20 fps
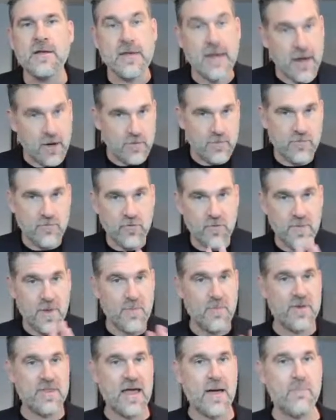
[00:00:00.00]
Now,
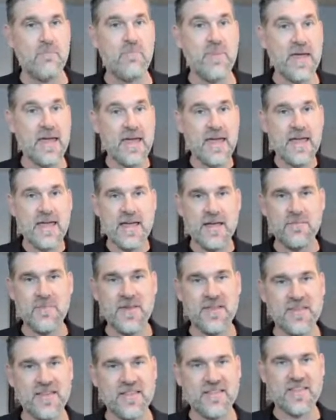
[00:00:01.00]
remember that big
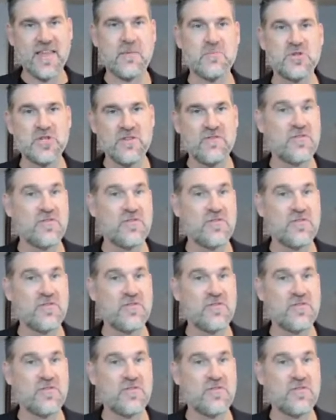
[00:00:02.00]
misconception